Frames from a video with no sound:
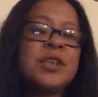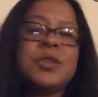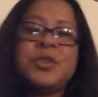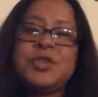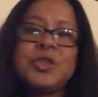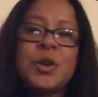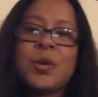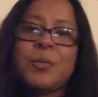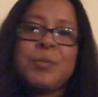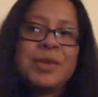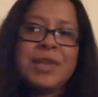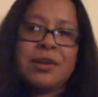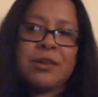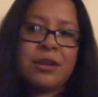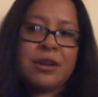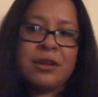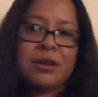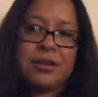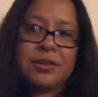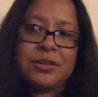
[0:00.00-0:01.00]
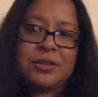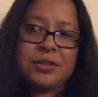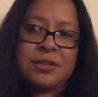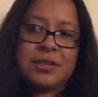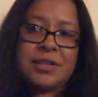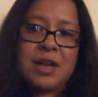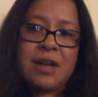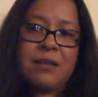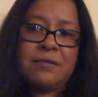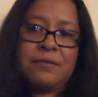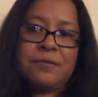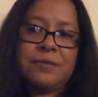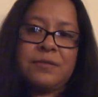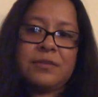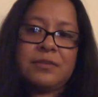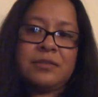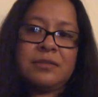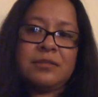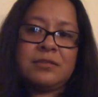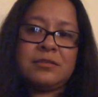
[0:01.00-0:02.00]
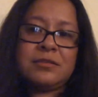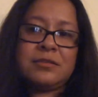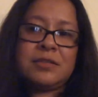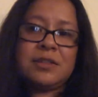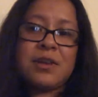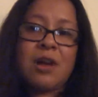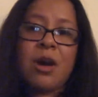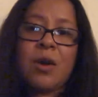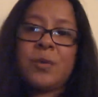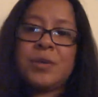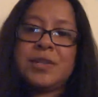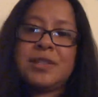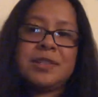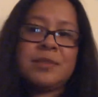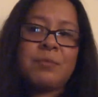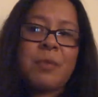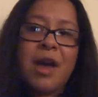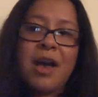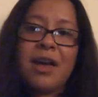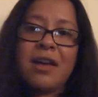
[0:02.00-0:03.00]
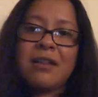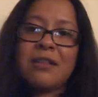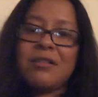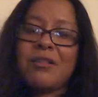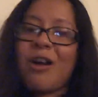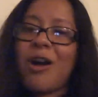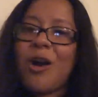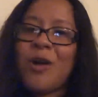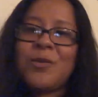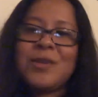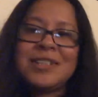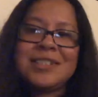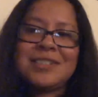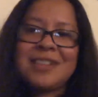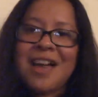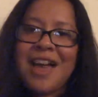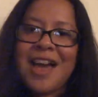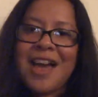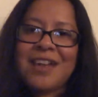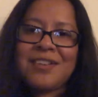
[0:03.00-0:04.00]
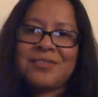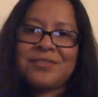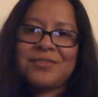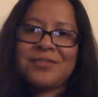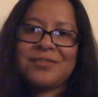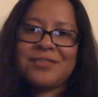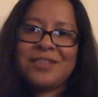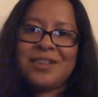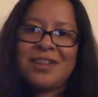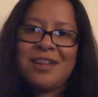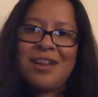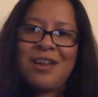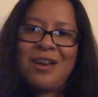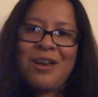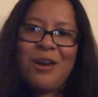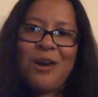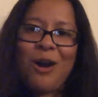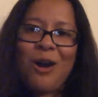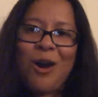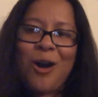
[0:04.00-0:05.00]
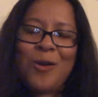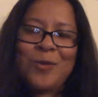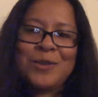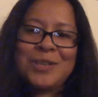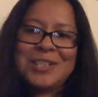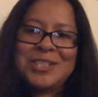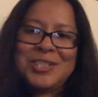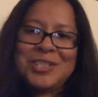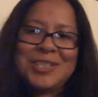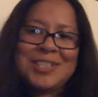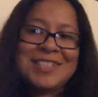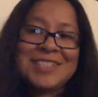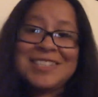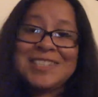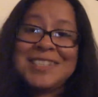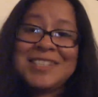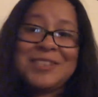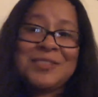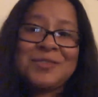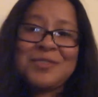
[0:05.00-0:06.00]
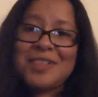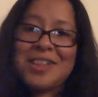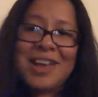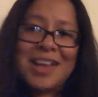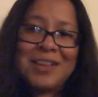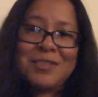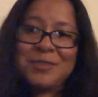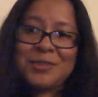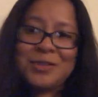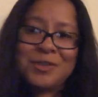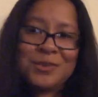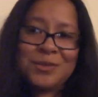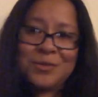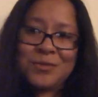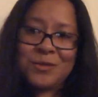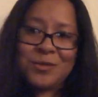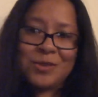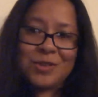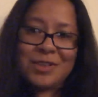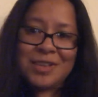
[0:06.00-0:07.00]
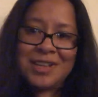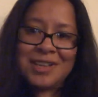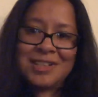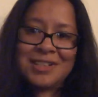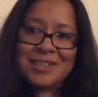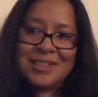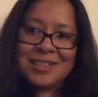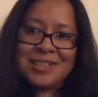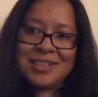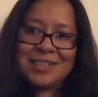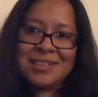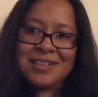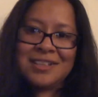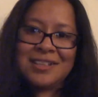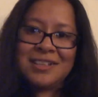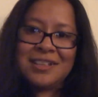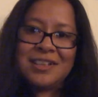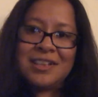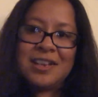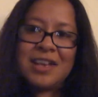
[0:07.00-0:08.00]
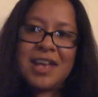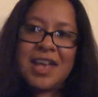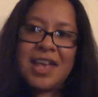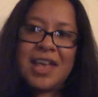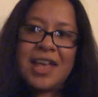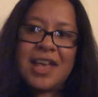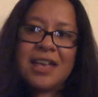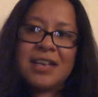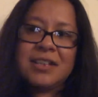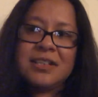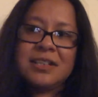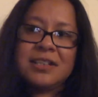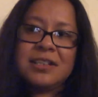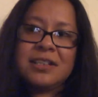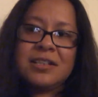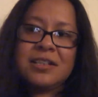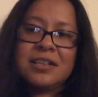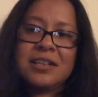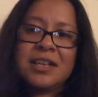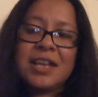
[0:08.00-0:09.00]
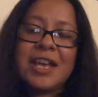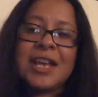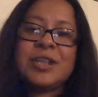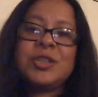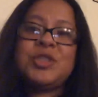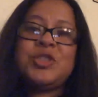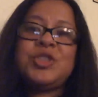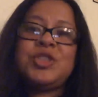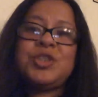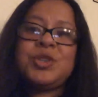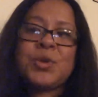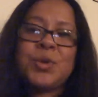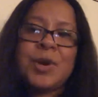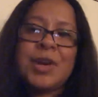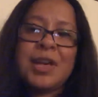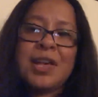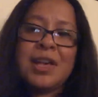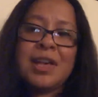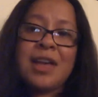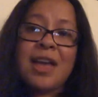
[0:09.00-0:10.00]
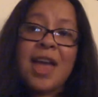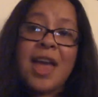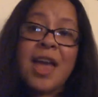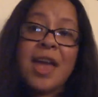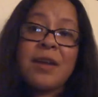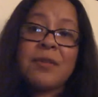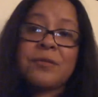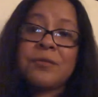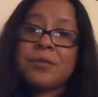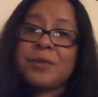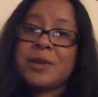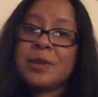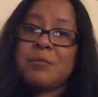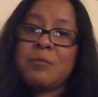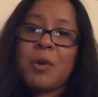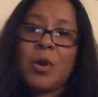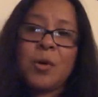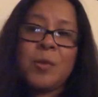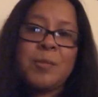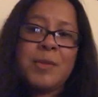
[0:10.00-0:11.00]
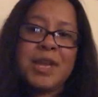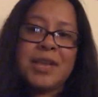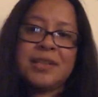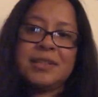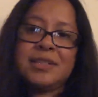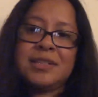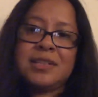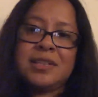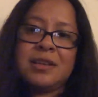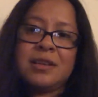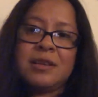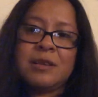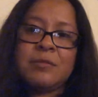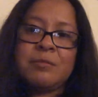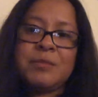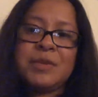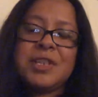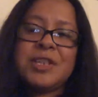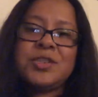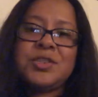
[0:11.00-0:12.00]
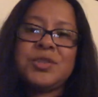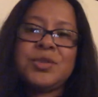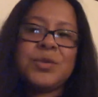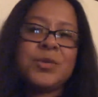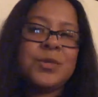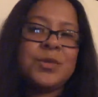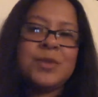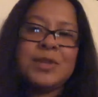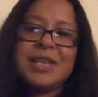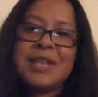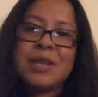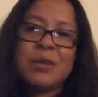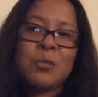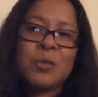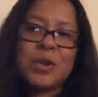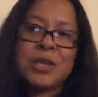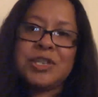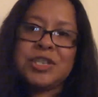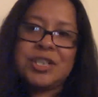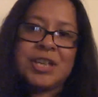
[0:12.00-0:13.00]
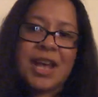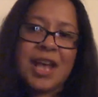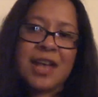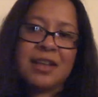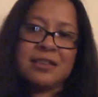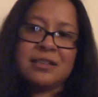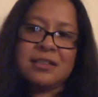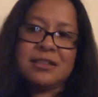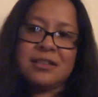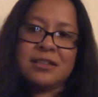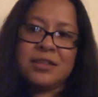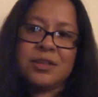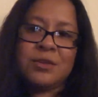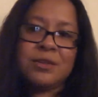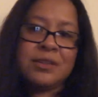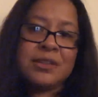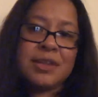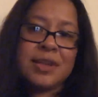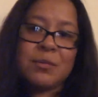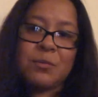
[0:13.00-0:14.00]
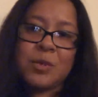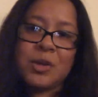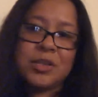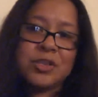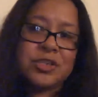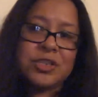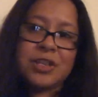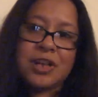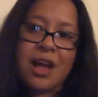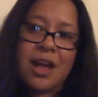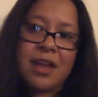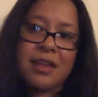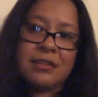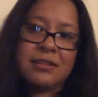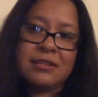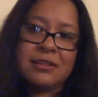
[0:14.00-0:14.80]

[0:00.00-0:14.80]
Don't be hard on yourself. Always smile, always laugh, always just live life to the fullest and enjoy every moment, because you only get one chance. You only get one shot.